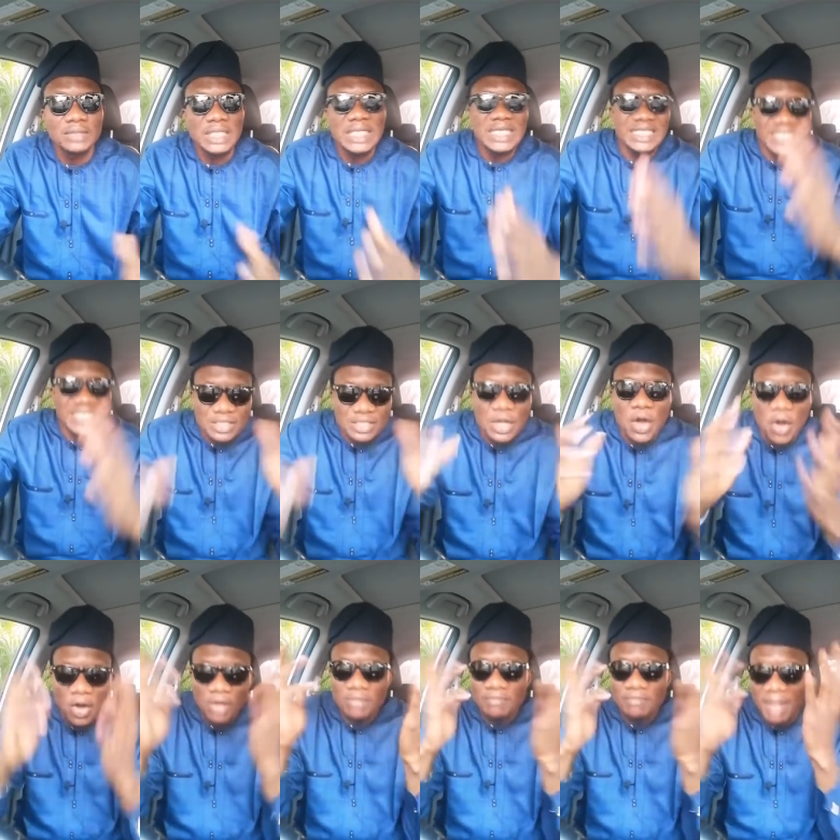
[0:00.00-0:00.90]
It is
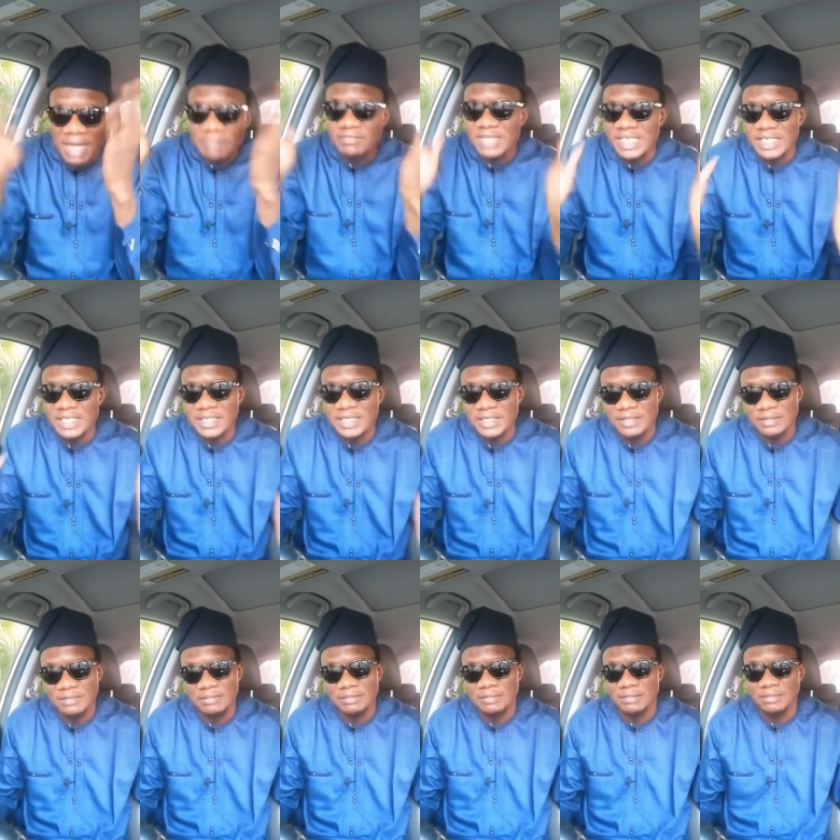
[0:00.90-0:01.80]
all man-made.
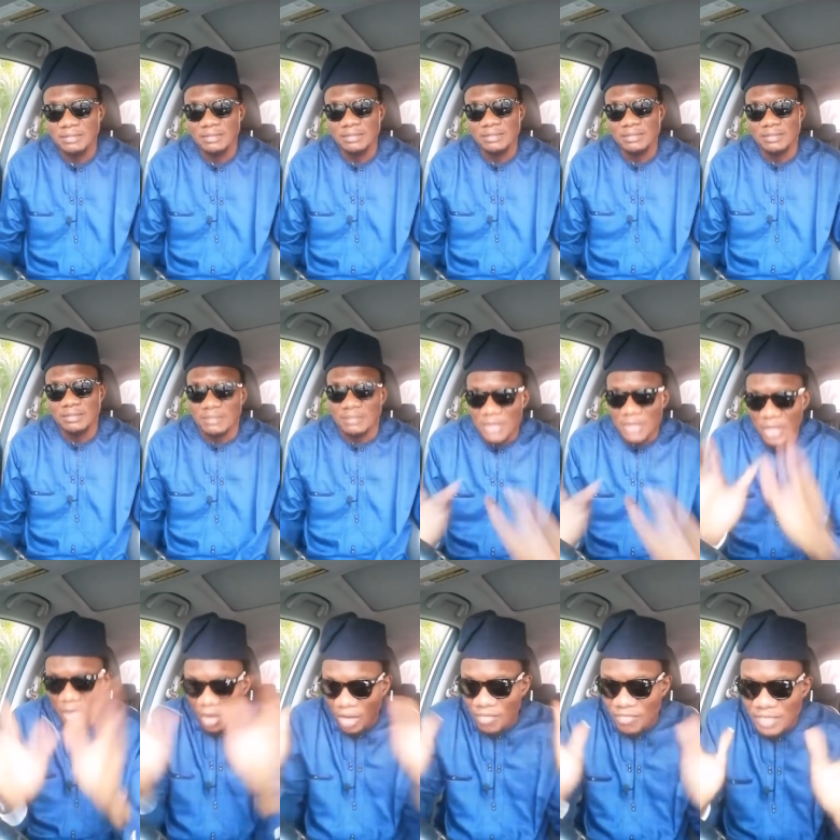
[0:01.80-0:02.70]

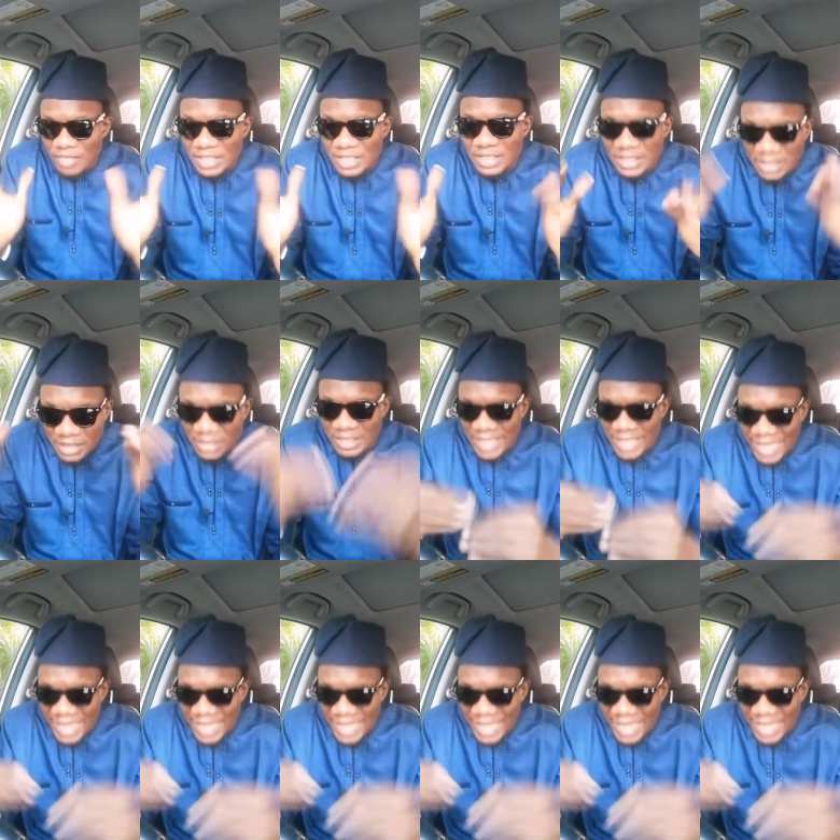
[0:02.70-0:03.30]
All these things are